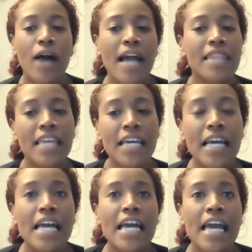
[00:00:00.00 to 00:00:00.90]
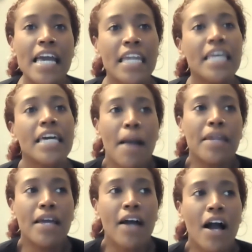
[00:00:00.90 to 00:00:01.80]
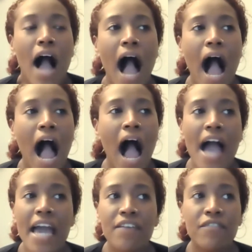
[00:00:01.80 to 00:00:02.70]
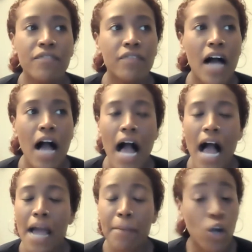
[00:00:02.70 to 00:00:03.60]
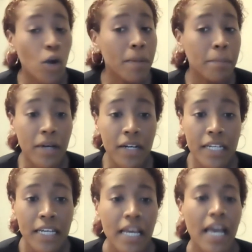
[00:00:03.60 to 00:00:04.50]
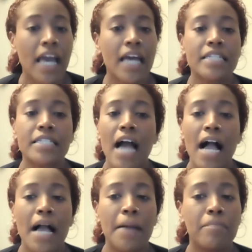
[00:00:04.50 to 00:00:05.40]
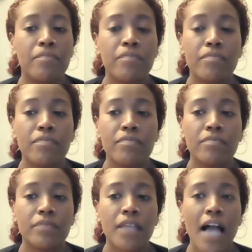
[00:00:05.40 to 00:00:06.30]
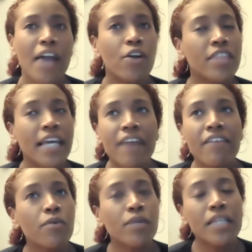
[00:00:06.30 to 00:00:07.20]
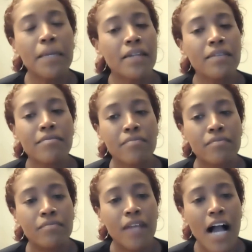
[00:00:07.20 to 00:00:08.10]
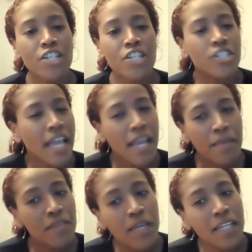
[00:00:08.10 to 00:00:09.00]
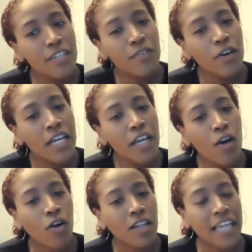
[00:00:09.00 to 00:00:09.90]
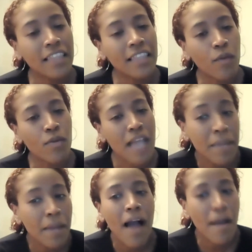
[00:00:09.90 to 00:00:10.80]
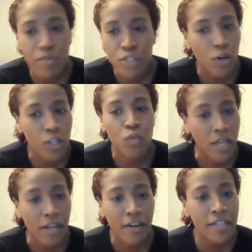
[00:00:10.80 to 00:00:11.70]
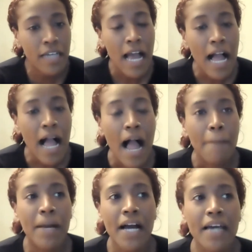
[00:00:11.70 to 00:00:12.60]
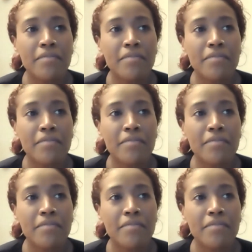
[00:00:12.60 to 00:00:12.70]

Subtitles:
I think I mean, I've, I'm an open book, and I don't think I've ever really been ashamed of being a devotee, or like thought it was, I mean, I'm sure it's weird, but